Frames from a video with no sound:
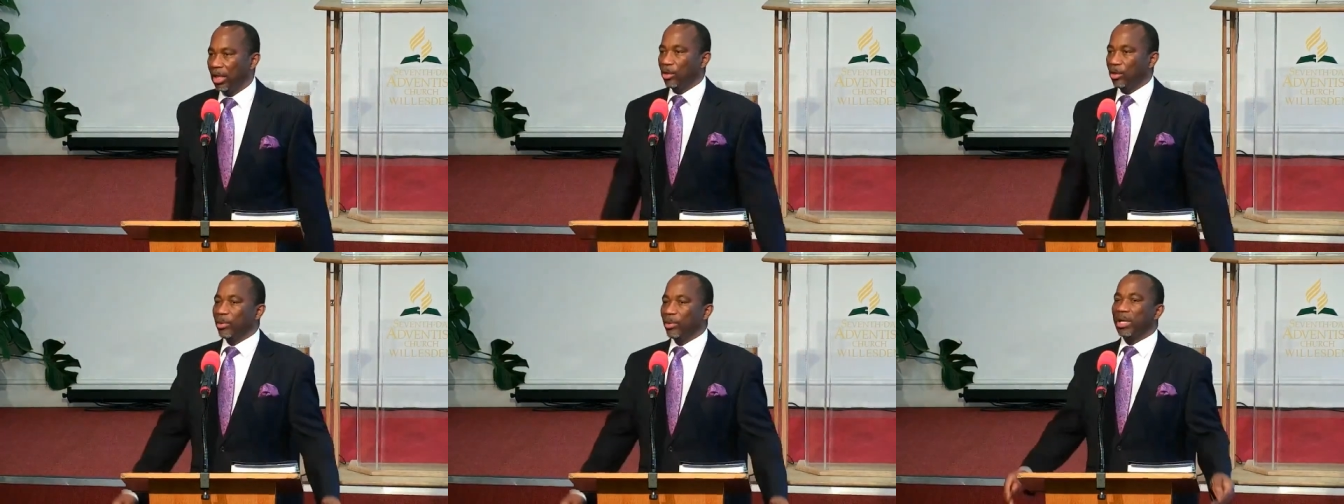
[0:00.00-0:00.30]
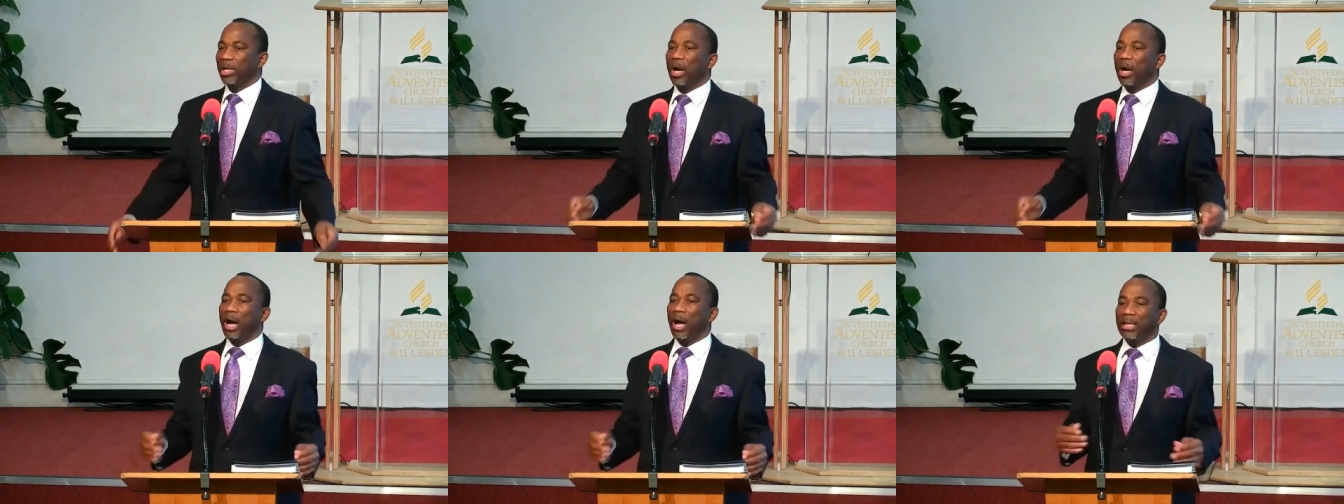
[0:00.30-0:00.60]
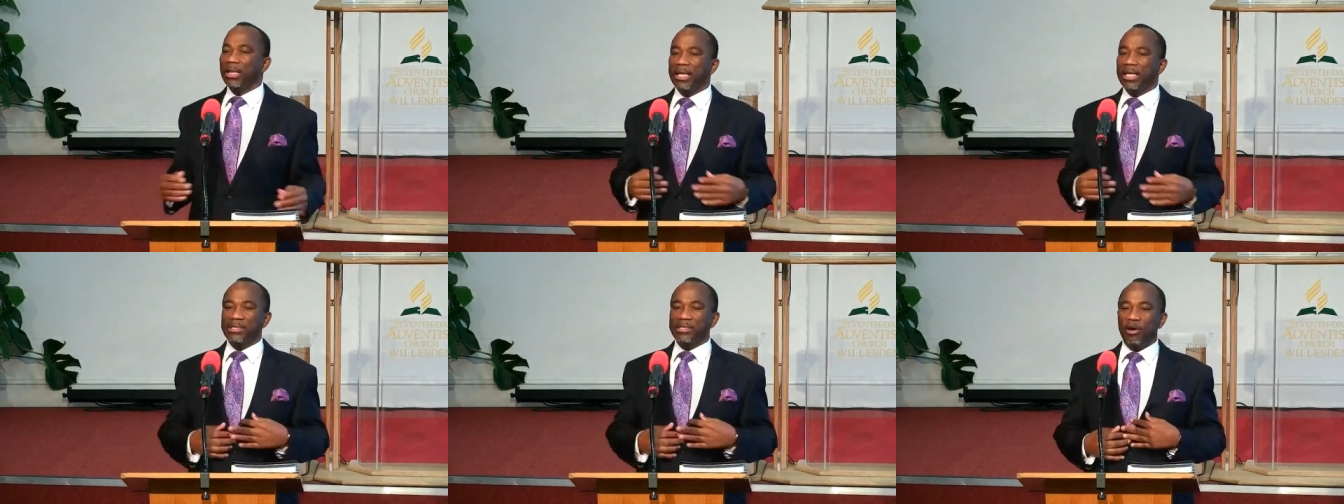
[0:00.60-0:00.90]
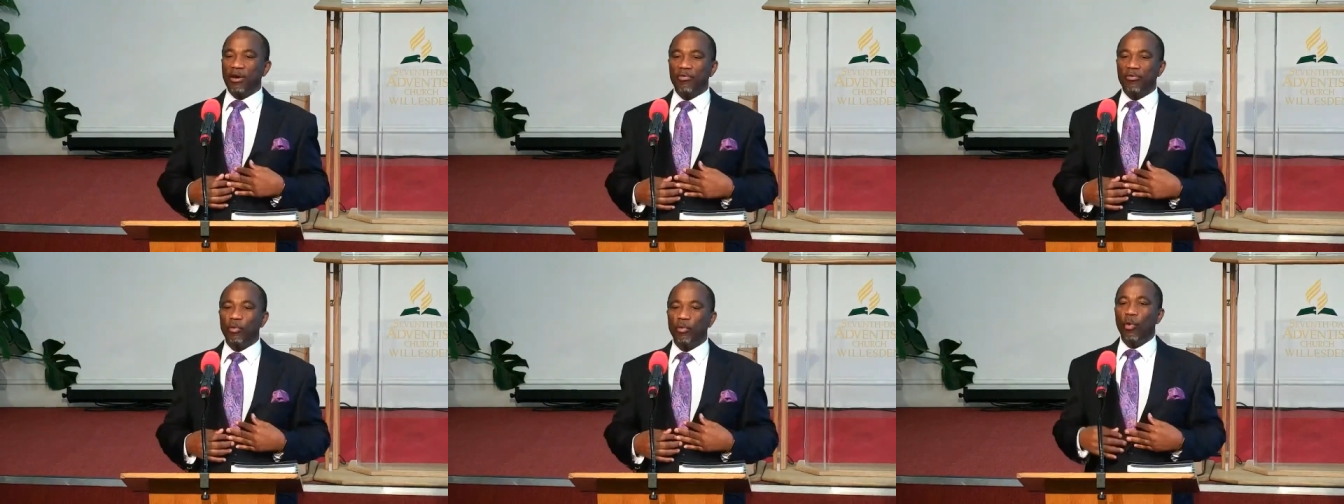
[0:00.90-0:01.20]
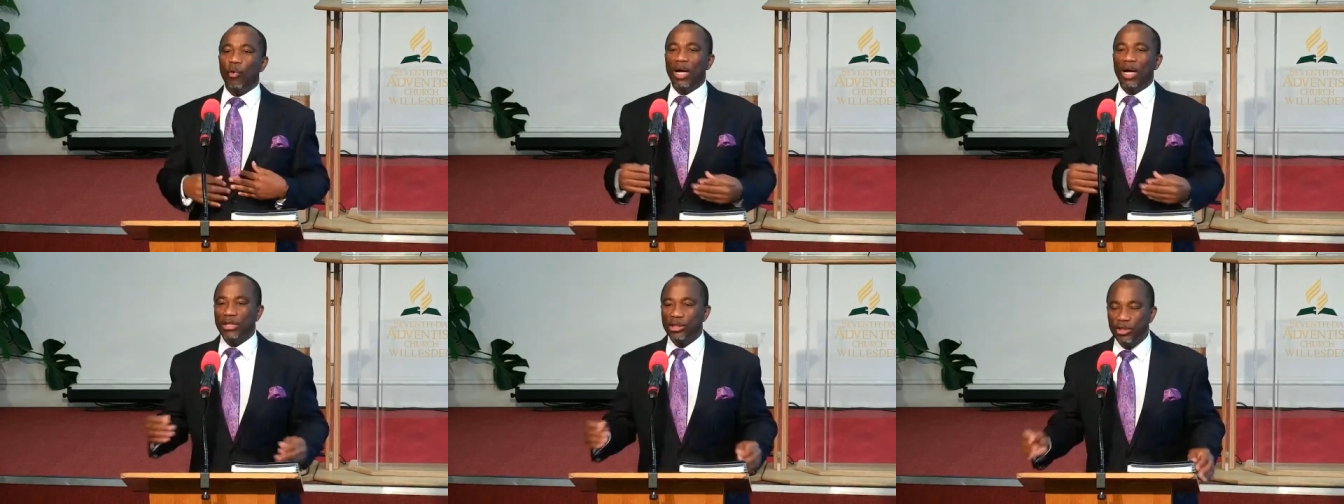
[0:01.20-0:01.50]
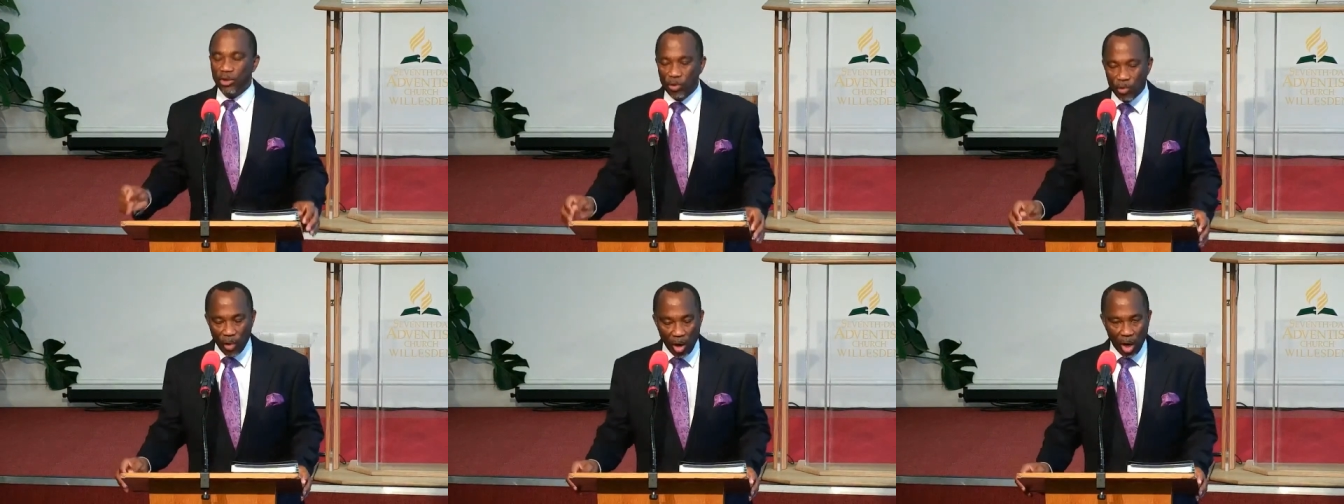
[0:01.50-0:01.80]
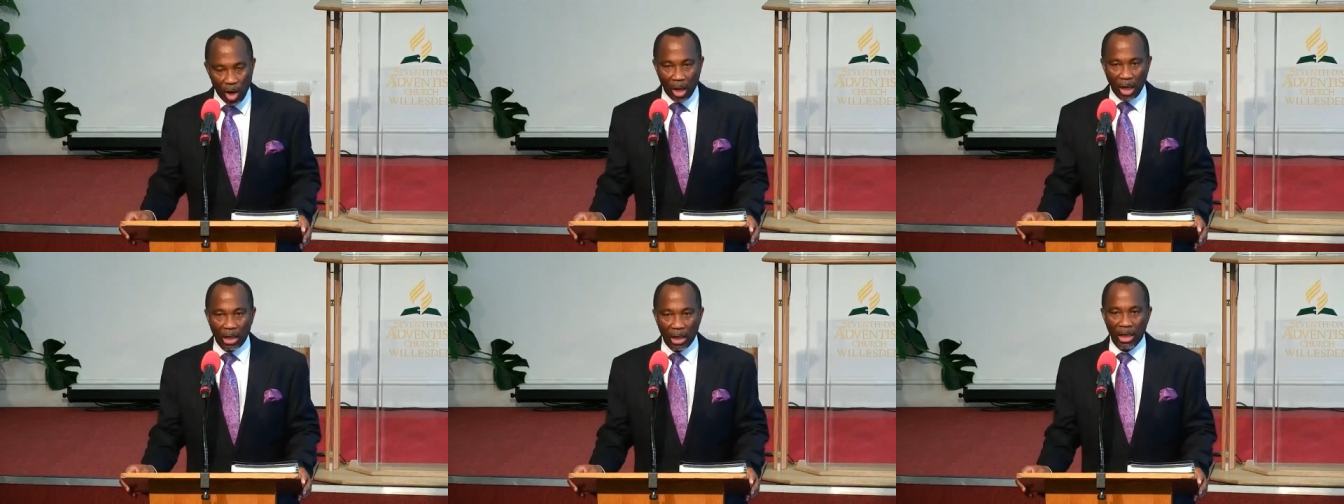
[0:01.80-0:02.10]
regardless of what you
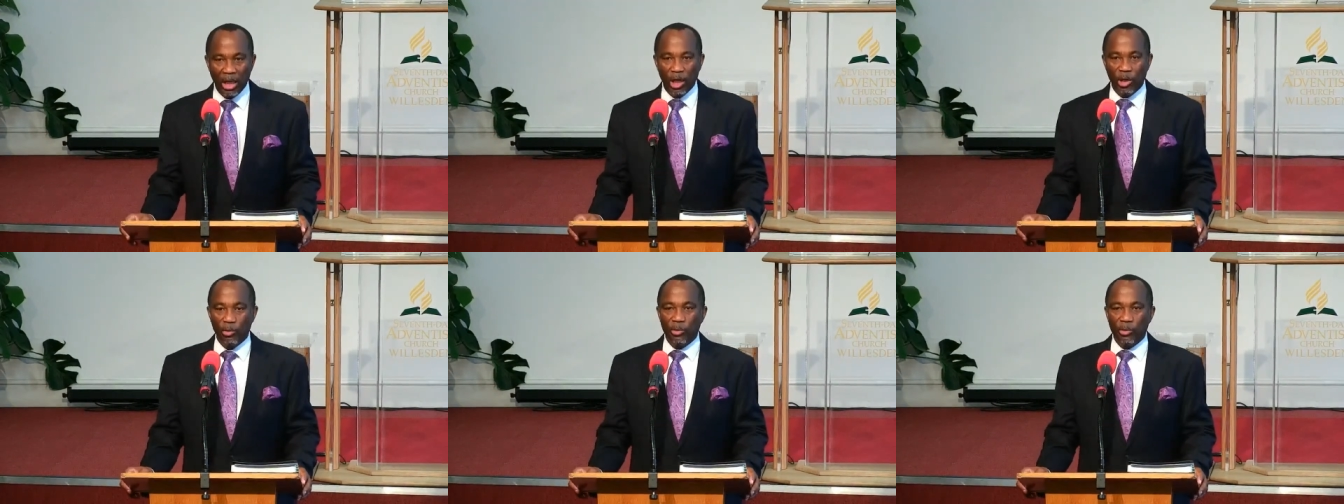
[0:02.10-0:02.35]
are,